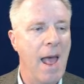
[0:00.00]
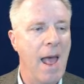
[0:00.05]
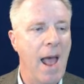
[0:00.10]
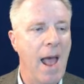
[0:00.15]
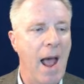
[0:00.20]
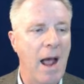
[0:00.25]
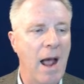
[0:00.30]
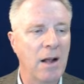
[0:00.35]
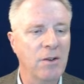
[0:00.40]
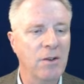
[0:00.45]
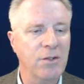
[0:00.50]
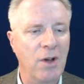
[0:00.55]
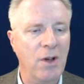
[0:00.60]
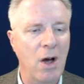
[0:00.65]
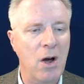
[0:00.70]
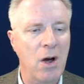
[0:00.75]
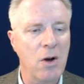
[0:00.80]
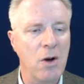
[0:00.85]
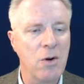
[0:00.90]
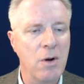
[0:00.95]
And
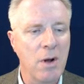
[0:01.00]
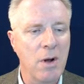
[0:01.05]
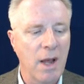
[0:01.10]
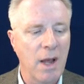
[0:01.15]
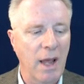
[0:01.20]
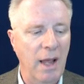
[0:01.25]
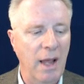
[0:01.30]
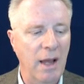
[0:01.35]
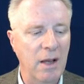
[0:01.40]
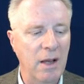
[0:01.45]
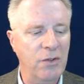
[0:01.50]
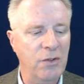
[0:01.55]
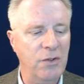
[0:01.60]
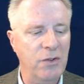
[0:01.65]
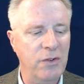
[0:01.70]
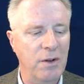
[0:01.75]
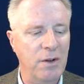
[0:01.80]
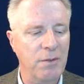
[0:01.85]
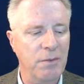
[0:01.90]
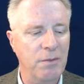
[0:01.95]
so here's
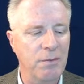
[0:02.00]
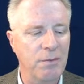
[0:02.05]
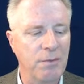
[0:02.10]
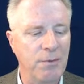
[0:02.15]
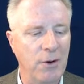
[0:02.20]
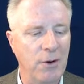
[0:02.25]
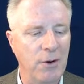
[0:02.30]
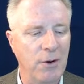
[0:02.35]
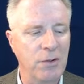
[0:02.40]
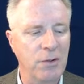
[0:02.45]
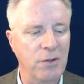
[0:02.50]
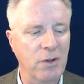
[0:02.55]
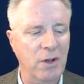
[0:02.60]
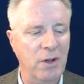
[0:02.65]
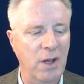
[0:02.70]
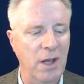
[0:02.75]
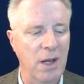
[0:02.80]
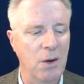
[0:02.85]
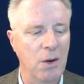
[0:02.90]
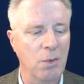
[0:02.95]
the first
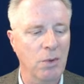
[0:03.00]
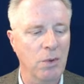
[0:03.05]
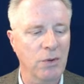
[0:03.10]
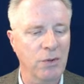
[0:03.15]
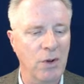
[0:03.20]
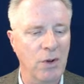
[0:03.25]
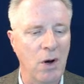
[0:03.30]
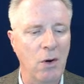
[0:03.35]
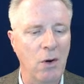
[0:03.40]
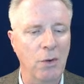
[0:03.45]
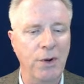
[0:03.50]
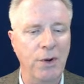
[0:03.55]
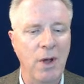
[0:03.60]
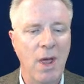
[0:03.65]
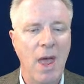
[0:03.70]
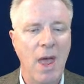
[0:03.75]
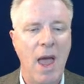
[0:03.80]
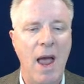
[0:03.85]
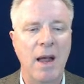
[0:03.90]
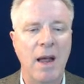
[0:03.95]
key result.
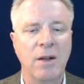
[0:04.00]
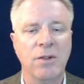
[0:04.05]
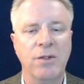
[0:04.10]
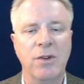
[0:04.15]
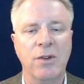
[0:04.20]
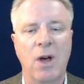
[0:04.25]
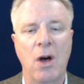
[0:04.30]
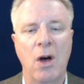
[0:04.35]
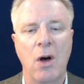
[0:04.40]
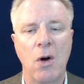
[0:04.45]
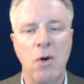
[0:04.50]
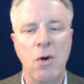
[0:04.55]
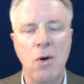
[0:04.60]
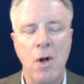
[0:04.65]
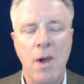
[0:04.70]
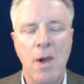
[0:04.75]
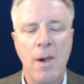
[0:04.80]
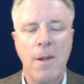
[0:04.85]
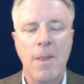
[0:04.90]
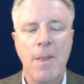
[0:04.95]
And so
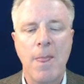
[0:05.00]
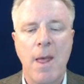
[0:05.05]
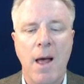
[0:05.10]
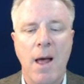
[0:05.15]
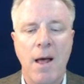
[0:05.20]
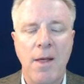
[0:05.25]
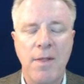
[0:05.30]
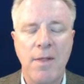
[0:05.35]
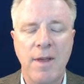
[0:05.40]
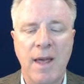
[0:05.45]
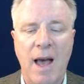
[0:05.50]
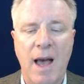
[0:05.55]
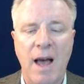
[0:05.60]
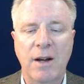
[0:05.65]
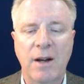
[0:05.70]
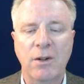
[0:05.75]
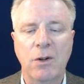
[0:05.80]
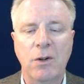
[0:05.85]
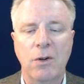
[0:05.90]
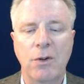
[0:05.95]
the
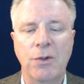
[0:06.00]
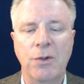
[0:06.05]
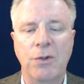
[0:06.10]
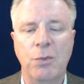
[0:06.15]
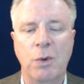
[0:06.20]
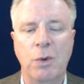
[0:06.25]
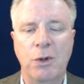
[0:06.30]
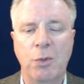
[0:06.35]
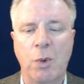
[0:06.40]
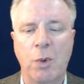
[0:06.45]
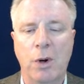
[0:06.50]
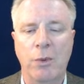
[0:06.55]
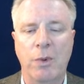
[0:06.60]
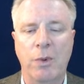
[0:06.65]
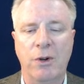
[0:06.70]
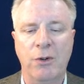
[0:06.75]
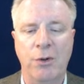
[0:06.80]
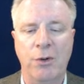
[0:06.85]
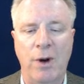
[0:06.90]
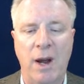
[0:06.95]
articles which were
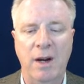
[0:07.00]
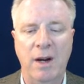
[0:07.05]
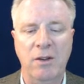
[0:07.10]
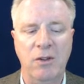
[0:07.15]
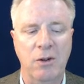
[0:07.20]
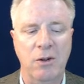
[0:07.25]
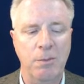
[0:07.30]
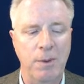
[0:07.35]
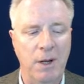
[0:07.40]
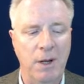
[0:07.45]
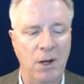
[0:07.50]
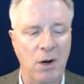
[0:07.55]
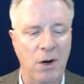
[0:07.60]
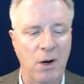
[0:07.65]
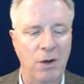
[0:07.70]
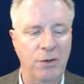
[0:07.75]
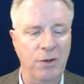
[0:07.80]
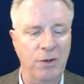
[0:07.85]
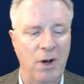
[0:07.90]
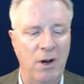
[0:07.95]
retracted
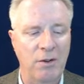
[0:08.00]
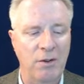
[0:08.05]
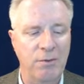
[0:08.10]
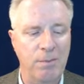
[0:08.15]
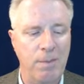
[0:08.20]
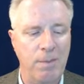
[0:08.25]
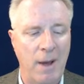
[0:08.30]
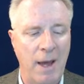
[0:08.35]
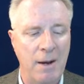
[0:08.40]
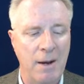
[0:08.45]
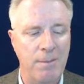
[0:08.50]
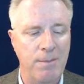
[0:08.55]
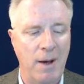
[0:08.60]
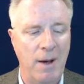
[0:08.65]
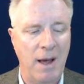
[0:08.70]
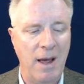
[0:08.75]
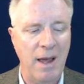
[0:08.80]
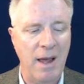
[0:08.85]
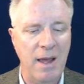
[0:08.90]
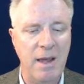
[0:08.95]
because of bad
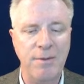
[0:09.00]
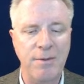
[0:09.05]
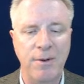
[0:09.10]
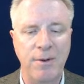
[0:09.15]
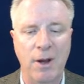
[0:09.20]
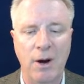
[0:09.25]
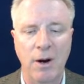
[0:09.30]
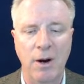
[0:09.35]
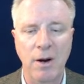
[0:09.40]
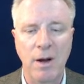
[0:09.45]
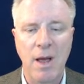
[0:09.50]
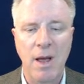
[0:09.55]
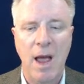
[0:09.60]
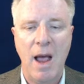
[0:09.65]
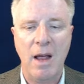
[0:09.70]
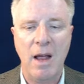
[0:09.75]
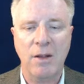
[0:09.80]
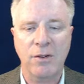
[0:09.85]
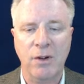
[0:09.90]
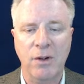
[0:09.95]
behavior,
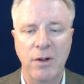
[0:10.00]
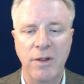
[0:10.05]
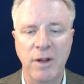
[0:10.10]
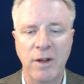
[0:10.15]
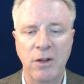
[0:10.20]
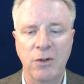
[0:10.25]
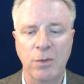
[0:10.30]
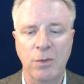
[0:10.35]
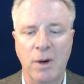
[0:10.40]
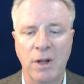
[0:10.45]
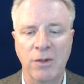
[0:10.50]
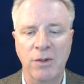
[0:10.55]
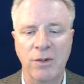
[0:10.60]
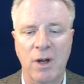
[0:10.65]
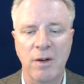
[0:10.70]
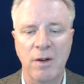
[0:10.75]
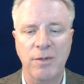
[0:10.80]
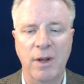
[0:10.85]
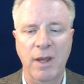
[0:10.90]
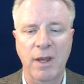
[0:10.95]
and so these ones
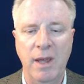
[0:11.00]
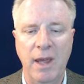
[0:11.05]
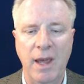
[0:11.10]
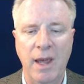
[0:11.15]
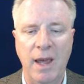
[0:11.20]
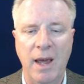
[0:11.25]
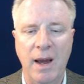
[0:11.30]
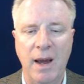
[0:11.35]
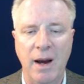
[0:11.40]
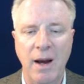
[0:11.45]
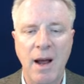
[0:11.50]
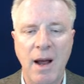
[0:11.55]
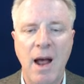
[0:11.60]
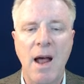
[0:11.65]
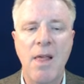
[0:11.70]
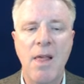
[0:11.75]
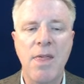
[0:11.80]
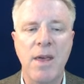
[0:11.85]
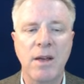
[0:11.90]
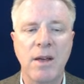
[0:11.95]
over here,
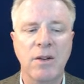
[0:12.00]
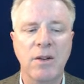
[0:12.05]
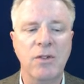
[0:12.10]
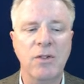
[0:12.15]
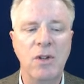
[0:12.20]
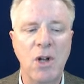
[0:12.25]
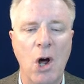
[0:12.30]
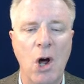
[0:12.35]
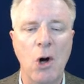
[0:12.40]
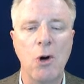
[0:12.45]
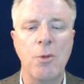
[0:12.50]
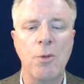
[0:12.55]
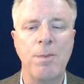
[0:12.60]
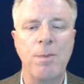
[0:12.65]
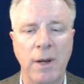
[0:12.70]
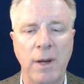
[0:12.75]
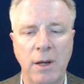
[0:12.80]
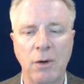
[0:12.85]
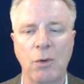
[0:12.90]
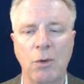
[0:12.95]
there's no
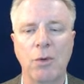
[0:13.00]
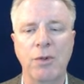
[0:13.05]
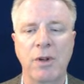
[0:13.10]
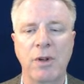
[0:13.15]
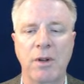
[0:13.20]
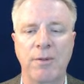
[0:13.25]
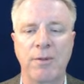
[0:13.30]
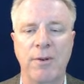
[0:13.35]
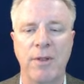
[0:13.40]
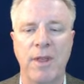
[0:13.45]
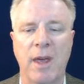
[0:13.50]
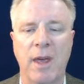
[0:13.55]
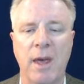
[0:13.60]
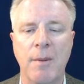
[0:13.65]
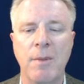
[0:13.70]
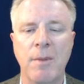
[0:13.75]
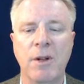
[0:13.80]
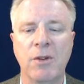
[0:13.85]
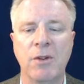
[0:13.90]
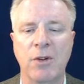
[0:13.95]
penalty for
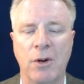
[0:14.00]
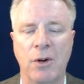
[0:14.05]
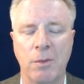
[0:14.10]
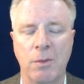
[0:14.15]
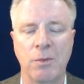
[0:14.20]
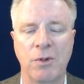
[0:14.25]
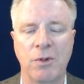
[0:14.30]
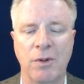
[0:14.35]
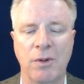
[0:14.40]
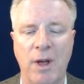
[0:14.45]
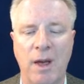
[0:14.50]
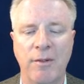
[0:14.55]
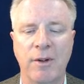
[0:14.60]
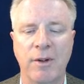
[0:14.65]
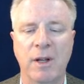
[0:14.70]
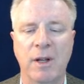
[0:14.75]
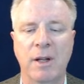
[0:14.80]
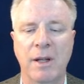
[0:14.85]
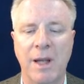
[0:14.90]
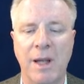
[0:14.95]
them in terms of
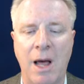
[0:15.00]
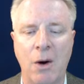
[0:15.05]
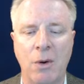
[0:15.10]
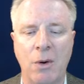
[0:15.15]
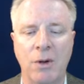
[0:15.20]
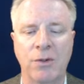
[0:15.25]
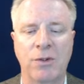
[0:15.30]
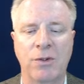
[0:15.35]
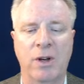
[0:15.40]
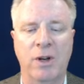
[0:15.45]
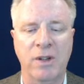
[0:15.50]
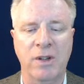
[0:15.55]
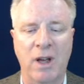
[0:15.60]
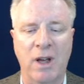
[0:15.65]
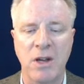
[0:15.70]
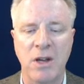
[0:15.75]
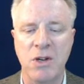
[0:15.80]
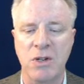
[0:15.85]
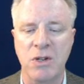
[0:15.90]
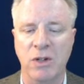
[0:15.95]
having lower
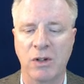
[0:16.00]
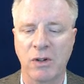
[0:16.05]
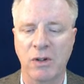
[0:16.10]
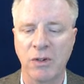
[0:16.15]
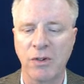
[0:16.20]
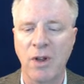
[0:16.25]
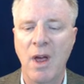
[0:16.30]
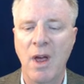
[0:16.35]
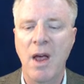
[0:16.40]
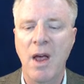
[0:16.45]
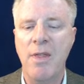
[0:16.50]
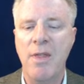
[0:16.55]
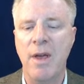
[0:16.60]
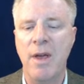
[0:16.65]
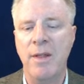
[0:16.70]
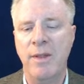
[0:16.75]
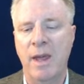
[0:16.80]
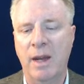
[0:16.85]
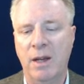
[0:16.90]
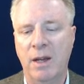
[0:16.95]
citations
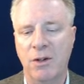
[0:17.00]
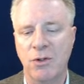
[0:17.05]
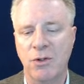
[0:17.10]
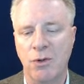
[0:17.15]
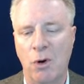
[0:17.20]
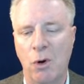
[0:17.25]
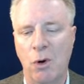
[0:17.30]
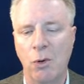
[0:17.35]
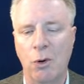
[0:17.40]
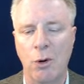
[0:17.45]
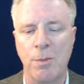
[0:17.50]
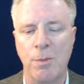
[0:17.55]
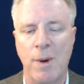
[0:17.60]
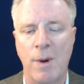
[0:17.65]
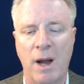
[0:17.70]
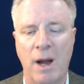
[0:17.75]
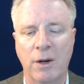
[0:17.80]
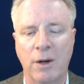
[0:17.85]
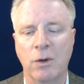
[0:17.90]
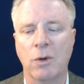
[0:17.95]
than their control group
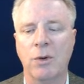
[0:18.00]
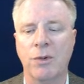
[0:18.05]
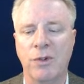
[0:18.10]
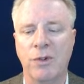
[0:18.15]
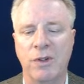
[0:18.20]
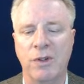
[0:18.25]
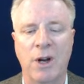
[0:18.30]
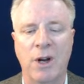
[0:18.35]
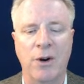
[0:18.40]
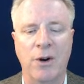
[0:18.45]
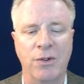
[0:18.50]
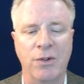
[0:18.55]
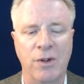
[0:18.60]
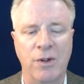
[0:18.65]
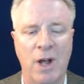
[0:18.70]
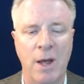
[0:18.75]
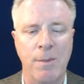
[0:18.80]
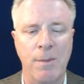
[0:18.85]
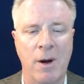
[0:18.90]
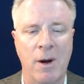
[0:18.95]
articles, the nearest
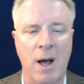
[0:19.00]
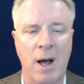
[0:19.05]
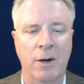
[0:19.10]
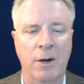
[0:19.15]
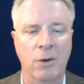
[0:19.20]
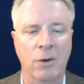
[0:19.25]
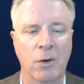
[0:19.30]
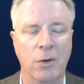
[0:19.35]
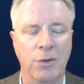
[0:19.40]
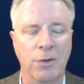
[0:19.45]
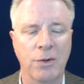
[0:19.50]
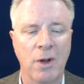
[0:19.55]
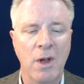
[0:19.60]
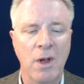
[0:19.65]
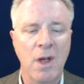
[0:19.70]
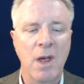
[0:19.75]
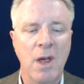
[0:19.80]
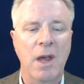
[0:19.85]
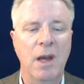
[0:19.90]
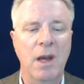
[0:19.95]
neighbor articles.
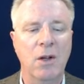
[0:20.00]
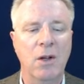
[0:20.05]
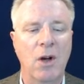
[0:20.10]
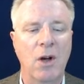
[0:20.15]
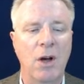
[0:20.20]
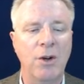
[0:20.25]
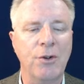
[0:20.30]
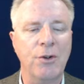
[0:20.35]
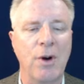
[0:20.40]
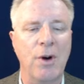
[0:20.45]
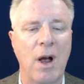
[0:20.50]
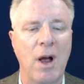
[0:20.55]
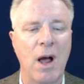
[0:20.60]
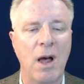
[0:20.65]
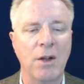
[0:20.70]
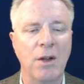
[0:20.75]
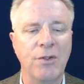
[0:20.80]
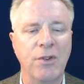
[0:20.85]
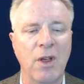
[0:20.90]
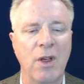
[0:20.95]
In
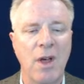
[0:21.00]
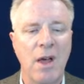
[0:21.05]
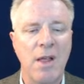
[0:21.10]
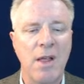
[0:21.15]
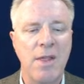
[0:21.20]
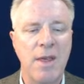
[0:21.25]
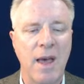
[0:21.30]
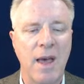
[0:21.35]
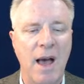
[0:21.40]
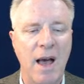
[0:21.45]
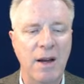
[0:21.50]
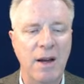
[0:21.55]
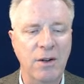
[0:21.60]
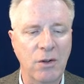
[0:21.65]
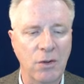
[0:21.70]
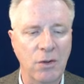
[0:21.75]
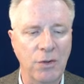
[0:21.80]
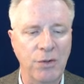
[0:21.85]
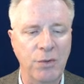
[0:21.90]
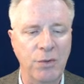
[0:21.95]
contrast, The
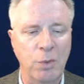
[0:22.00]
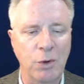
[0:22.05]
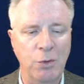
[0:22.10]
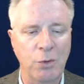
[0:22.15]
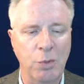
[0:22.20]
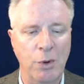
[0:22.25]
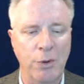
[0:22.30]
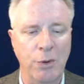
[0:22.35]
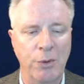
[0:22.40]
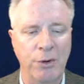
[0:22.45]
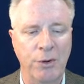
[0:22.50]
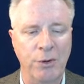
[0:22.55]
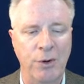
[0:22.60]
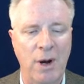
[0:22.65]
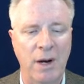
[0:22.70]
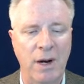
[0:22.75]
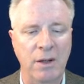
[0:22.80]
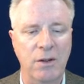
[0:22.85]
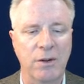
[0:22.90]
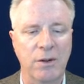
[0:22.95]
articles which were
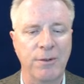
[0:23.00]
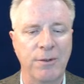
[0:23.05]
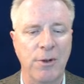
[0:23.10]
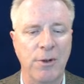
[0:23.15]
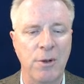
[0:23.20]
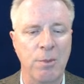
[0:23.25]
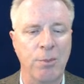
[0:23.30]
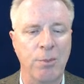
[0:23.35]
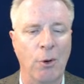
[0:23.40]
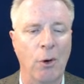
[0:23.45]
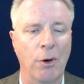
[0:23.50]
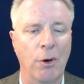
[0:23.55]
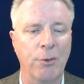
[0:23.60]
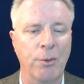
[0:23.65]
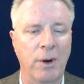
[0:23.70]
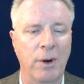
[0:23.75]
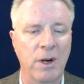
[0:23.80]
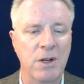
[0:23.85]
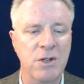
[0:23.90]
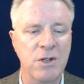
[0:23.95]
retracted for the broad
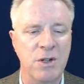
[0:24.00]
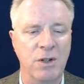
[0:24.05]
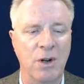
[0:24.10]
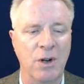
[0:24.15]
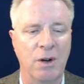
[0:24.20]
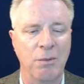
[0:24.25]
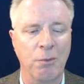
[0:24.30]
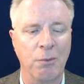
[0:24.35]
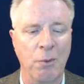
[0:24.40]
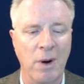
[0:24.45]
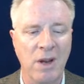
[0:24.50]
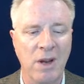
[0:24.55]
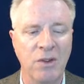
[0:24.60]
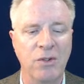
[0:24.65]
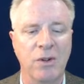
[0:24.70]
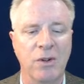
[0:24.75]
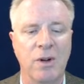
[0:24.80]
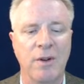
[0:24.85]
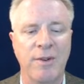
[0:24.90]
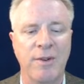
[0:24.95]
reason
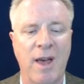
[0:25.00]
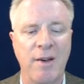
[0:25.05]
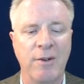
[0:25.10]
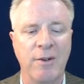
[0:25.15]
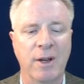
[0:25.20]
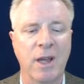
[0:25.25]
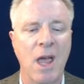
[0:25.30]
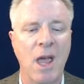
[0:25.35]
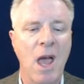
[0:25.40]
of having